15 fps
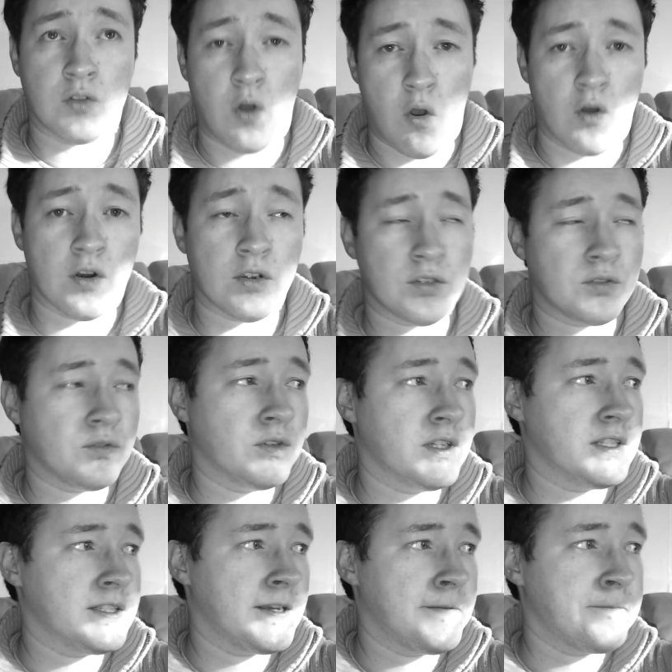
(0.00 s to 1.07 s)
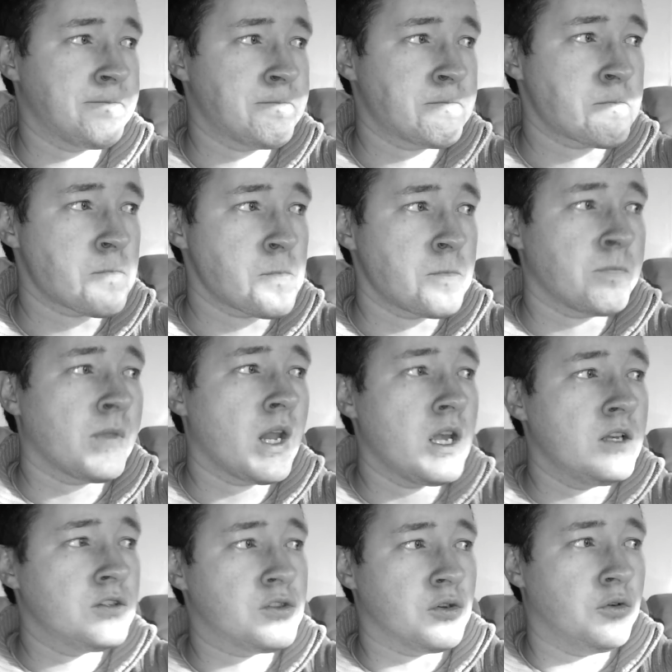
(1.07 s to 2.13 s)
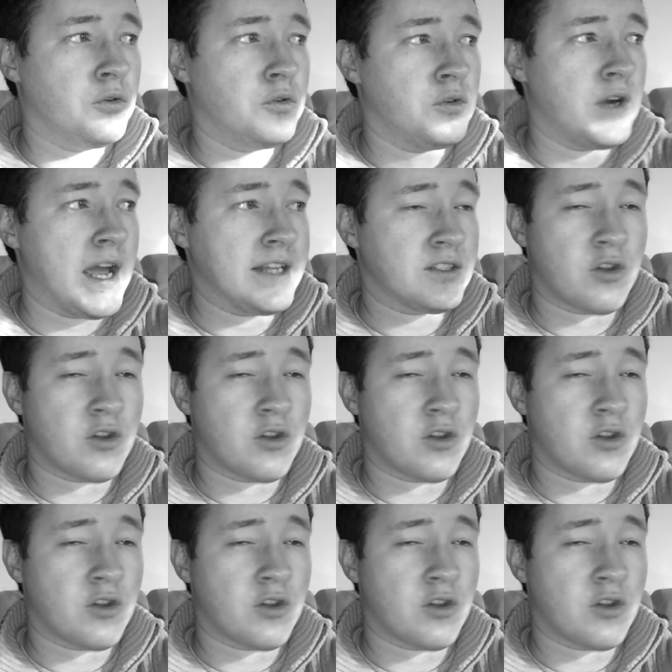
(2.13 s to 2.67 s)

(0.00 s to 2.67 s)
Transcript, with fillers: horror stories. So it's